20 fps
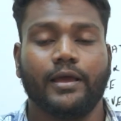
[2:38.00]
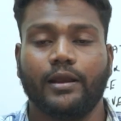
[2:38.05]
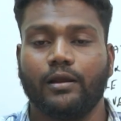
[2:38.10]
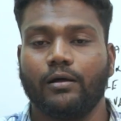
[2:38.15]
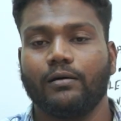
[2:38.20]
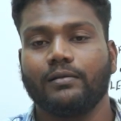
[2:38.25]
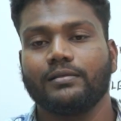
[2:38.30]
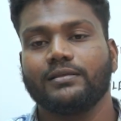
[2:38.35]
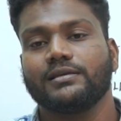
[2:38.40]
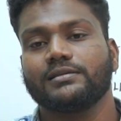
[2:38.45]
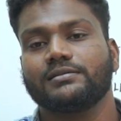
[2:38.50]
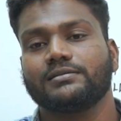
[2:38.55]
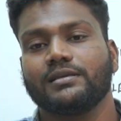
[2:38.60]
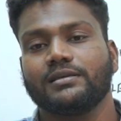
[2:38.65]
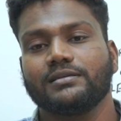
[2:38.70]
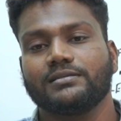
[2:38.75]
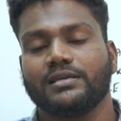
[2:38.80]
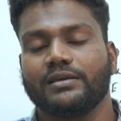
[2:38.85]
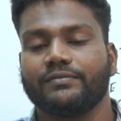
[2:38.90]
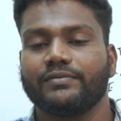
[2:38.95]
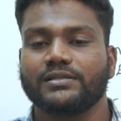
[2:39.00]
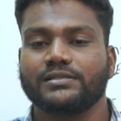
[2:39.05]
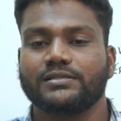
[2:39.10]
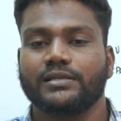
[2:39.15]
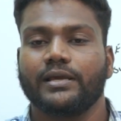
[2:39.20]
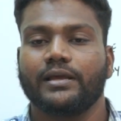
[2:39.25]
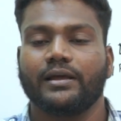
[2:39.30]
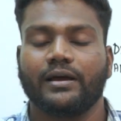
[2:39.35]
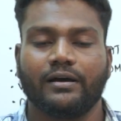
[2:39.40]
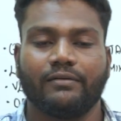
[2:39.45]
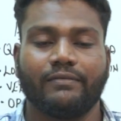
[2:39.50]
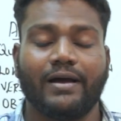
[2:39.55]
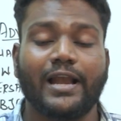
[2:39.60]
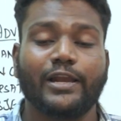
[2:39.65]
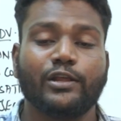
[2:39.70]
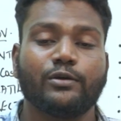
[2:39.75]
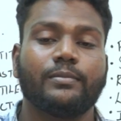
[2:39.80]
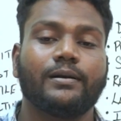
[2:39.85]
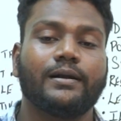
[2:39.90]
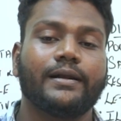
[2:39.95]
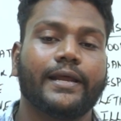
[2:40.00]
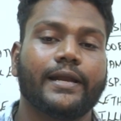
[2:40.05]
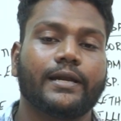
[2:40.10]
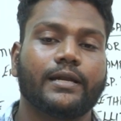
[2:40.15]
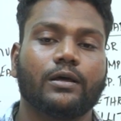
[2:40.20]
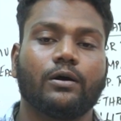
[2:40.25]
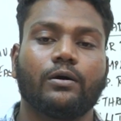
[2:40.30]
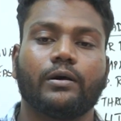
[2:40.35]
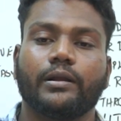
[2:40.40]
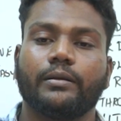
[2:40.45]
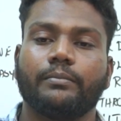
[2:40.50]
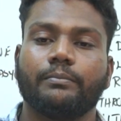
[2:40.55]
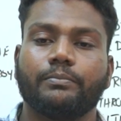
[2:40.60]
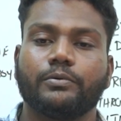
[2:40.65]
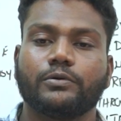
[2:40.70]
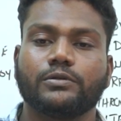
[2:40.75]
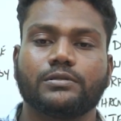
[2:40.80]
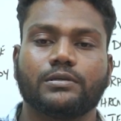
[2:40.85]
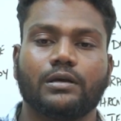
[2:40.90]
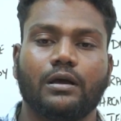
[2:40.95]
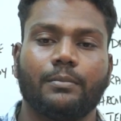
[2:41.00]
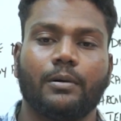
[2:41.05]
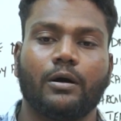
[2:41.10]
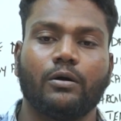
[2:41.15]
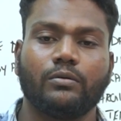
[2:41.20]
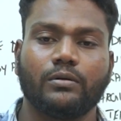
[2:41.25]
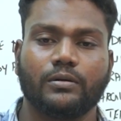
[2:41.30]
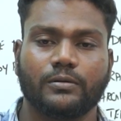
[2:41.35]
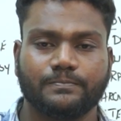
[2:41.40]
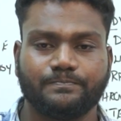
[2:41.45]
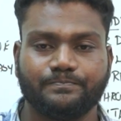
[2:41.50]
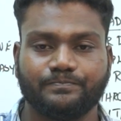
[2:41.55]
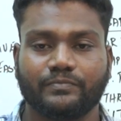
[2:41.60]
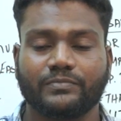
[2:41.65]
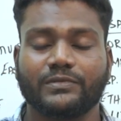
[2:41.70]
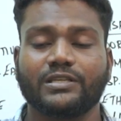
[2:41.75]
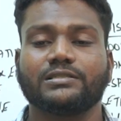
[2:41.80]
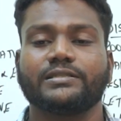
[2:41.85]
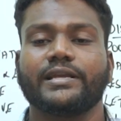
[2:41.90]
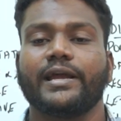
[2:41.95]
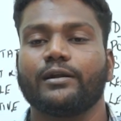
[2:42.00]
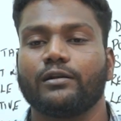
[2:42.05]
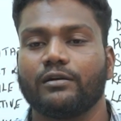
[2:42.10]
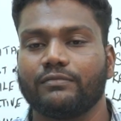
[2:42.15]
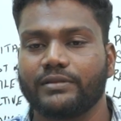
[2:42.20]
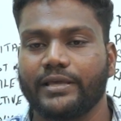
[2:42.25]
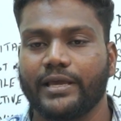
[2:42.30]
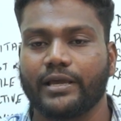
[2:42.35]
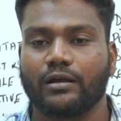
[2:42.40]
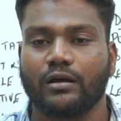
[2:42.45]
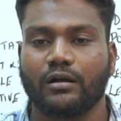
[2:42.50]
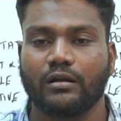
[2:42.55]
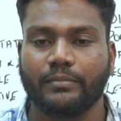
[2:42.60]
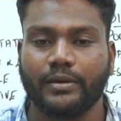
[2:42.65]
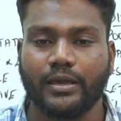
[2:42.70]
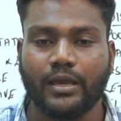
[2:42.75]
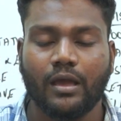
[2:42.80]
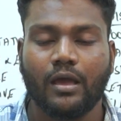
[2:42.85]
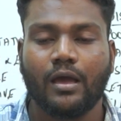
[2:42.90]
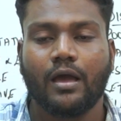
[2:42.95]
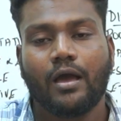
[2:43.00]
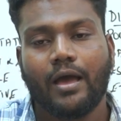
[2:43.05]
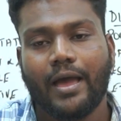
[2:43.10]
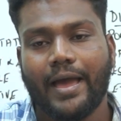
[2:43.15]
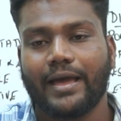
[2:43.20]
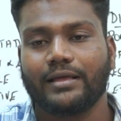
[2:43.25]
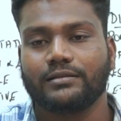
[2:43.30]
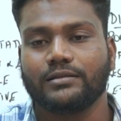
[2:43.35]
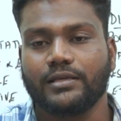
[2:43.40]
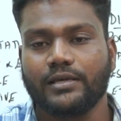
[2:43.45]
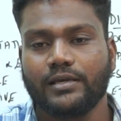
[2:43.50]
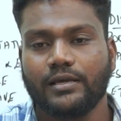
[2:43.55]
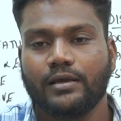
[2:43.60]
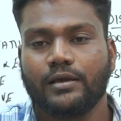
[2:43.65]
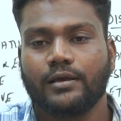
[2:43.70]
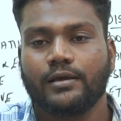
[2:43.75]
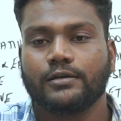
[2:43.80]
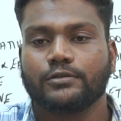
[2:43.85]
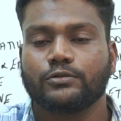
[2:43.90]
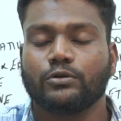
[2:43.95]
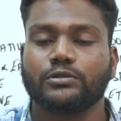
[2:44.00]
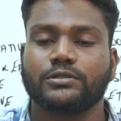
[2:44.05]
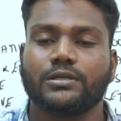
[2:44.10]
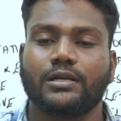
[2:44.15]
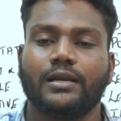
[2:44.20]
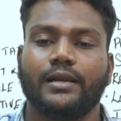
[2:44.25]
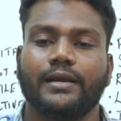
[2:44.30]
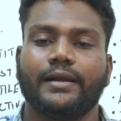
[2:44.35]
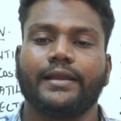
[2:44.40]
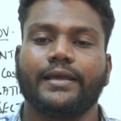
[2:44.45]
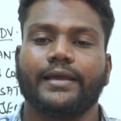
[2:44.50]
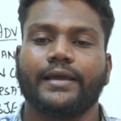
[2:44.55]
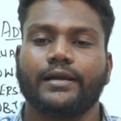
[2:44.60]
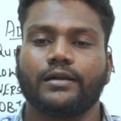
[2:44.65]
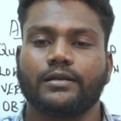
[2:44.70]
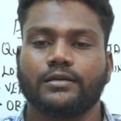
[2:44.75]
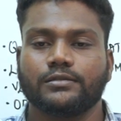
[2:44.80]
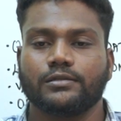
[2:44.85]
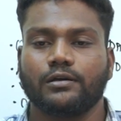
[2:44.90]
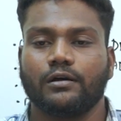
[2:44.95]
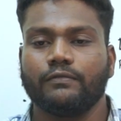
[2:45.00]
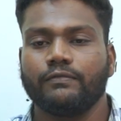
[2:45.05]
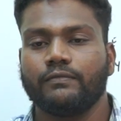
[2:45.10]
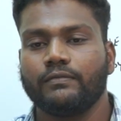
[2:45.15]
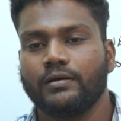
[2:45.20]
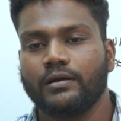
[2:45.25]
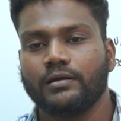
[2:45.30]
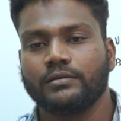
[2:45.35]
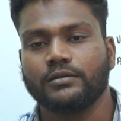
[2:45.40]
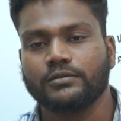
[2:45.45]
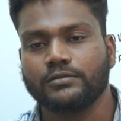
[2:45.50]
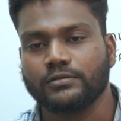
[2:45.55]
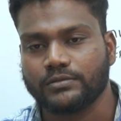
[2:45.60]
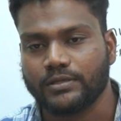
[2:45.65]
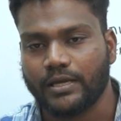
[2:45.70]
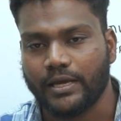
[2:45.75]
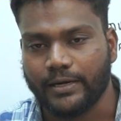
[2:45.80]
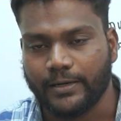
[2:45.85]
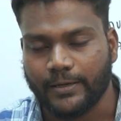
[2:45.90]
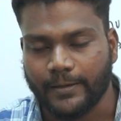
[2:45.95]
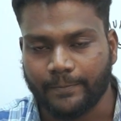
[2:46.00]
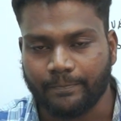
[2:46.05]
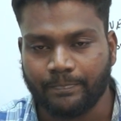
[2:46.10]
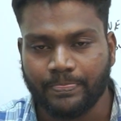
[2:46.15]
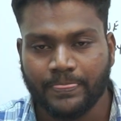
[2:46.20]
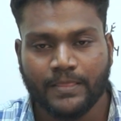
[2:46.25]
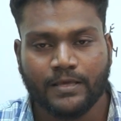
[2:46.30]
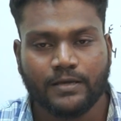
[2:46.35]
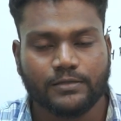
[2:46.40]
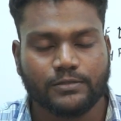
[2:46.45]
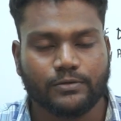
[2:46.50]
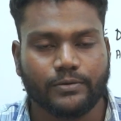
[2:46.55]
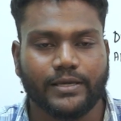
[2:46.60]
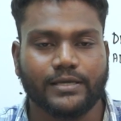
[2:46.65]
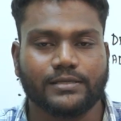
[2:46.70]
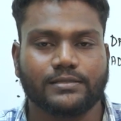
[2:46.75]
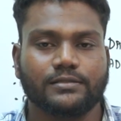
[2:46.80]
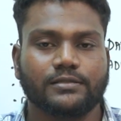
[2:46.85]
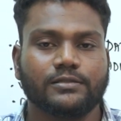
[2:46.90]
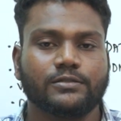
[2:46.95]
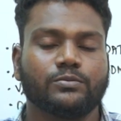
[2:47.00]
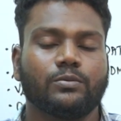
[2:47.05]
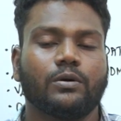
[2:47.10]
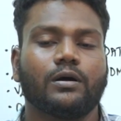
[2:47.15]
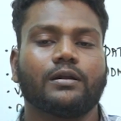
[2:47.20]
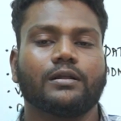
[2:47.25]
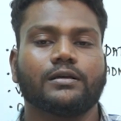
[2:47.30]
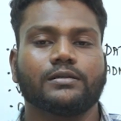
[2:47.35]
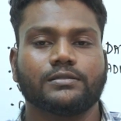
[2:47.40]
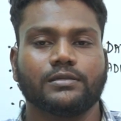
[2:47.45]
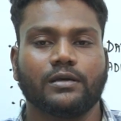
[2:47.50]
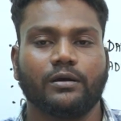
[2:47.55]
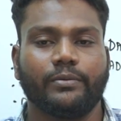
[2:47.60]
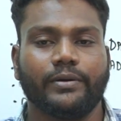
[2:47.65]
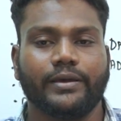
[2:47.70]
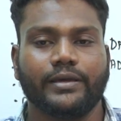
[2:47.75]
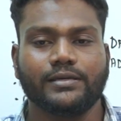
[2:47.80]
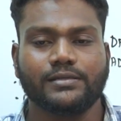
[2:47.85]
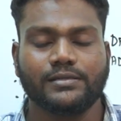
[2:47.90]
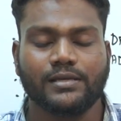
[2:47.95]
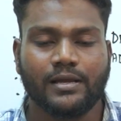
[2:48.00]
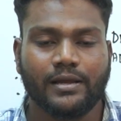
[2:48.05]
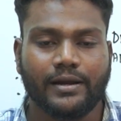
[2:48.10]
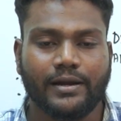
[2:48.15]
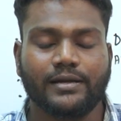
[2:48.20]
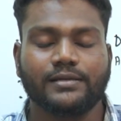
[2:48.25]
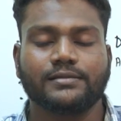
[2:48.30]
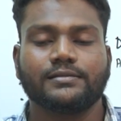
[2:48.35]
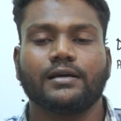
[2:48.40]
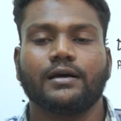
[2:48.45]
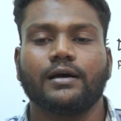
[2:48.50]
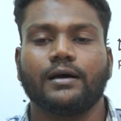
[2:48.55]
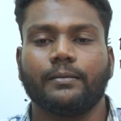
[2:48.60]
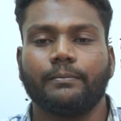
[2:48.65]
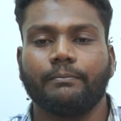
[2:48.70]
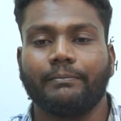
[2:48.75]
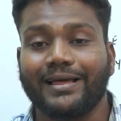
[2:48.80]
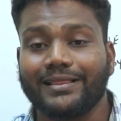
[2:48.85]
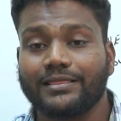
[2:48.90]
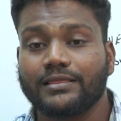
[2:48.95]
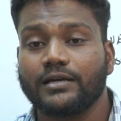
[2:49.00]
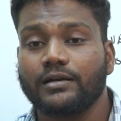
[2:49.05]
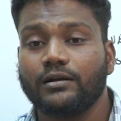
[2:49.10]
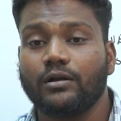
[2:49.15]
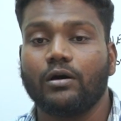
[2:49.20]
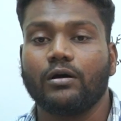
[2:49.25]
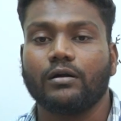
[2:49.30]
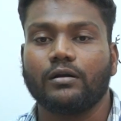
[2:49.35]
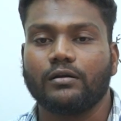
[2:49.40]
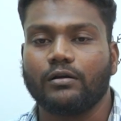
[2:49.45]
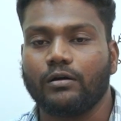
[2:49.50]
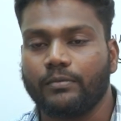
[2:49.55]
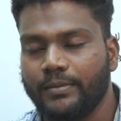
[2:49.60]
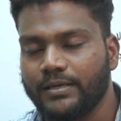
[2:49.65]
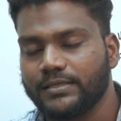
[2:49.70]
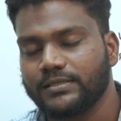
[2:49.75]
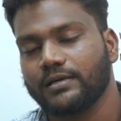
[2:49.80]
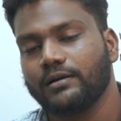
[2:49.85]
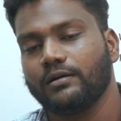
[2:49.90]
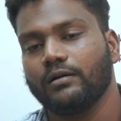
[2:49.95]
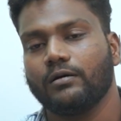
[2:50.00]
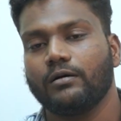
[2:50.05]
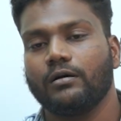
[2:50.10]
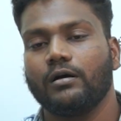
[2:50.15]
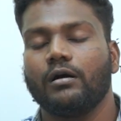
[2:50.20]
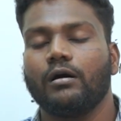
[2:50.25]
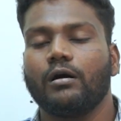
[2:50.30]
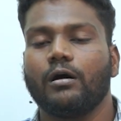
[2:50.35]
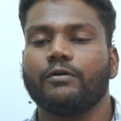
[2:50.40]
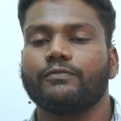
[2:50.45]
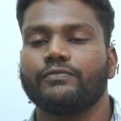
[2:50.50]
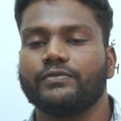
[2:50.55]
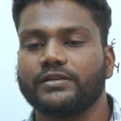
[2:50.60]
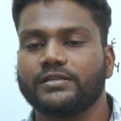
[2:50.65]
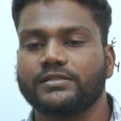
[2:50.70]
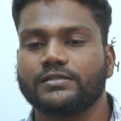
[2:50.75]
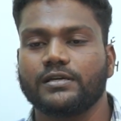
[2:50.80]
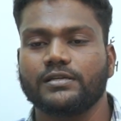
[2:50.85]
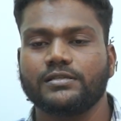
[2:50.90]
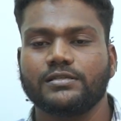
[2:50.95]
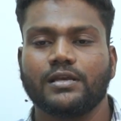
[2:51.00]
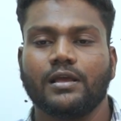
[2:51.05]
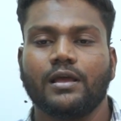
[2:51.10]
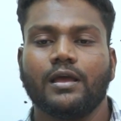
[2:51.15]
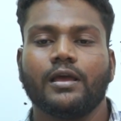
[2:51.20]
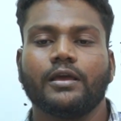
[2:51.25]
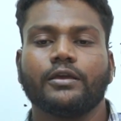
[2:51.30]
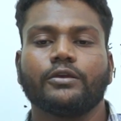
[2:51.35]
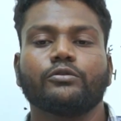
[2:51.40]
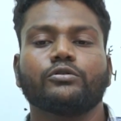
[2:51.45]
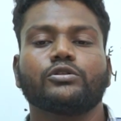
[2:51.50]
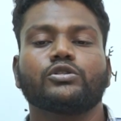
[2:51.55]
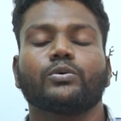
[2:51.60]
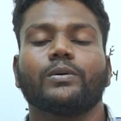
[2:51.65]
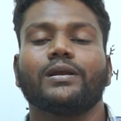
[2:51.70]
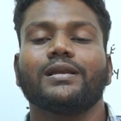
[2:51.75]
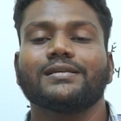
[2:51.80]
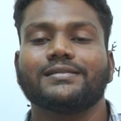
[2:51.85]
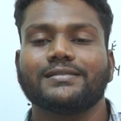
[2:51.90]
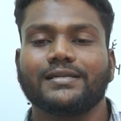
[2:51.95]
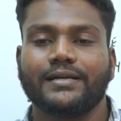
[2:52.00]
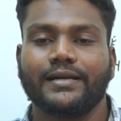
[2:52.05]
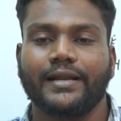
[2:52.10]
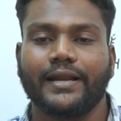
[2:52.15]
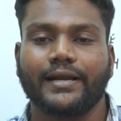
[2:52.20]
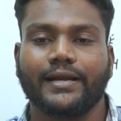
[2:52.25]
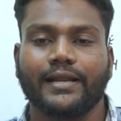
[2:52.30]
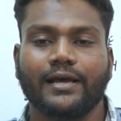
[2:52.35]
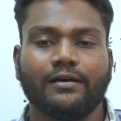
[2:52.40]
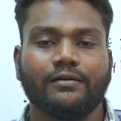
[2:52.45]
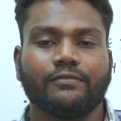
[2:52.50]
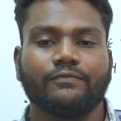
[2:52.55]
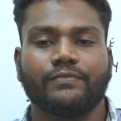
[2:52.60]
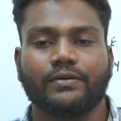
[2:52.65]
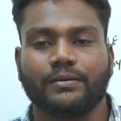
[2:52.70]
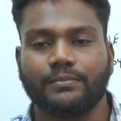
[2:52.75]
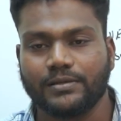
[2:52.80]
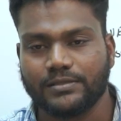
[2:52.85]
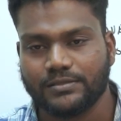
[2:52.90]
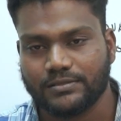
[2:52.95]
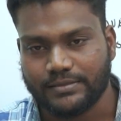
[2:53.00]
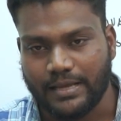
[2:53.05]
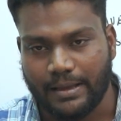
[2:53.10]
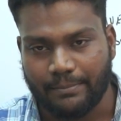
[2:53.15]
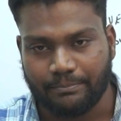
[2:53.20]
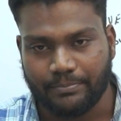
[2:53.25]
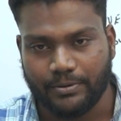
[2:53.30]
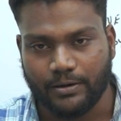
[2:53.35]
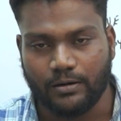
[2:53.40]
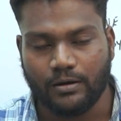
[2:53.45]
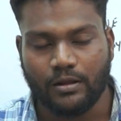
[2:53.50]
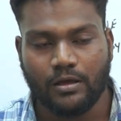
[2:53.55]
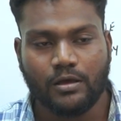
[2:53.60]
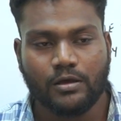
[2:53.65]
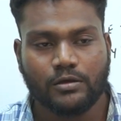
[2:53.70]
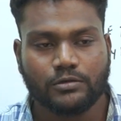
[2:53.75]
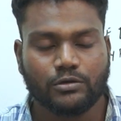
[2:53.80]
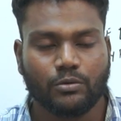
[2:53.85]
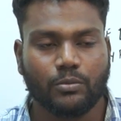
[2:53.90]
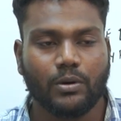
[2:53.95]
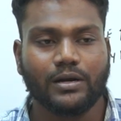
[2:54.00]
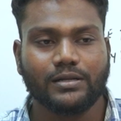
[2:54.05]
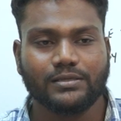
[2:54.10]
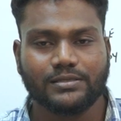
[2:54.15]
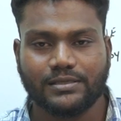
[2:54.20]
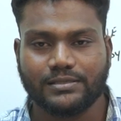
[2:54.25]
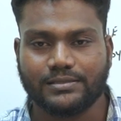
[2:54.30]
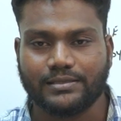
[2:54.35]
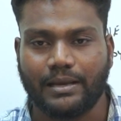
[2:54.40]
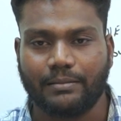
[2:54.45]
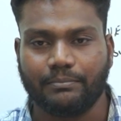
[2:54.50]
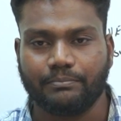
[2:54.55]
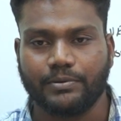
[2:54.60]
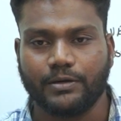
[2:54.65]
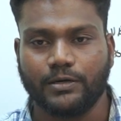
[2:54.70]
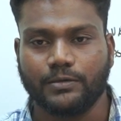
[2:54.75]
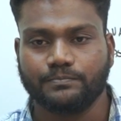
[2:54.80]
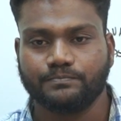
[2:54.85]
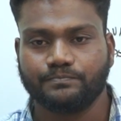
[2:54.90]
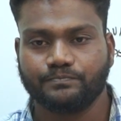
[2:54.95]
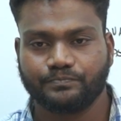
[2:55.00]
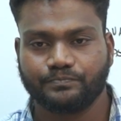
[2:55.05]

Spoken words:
and all these things give us valuable data or inputs about the state of the economy and the social indicators of the society. So yes, this is what a survey is. It is a method of research used to elicit data from a sample. So what is a sample?